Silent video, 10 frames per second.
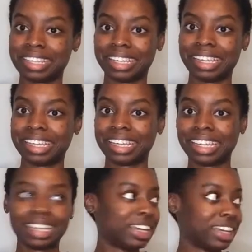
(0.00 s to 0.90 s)
Like,
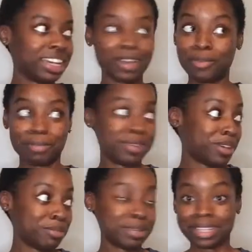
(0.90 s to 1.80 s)
I don't want to be
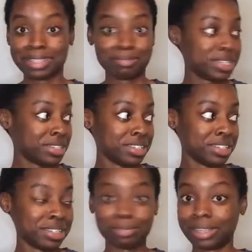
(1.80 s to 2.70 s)
all up in his
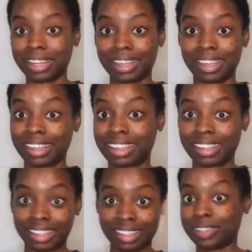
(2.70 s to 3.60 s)
business, but, like,
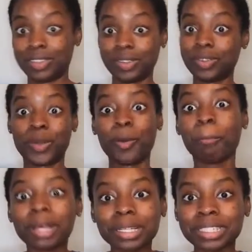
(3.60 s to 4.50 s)
you know, the whole
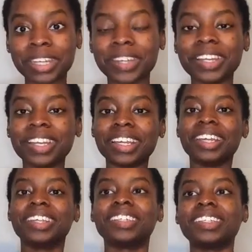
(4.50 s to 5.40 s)
bus here.
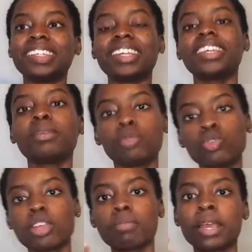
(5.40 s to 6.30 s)
So they like, yeah, blue
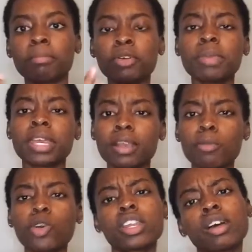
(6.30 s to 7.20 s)
shirt, black book bag.
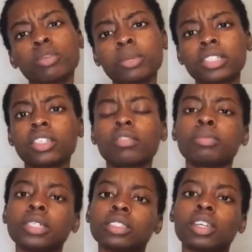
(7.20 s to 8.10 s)
Come on, get off the bus.
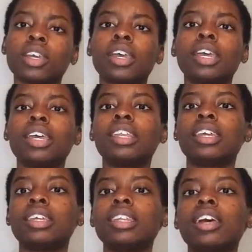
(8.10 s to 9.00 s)
And
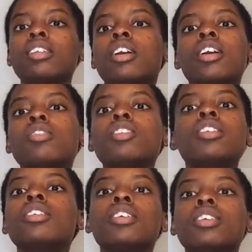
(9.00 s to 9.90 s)
then he like, no, you
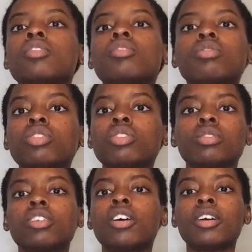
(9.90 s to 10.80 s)
know,
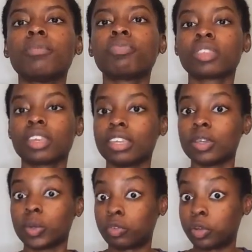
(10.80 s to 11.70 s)
chill, no. And he
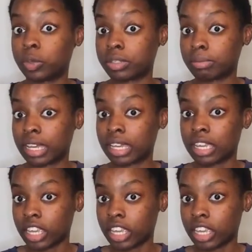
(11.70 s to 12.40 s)
on the phone with somebody.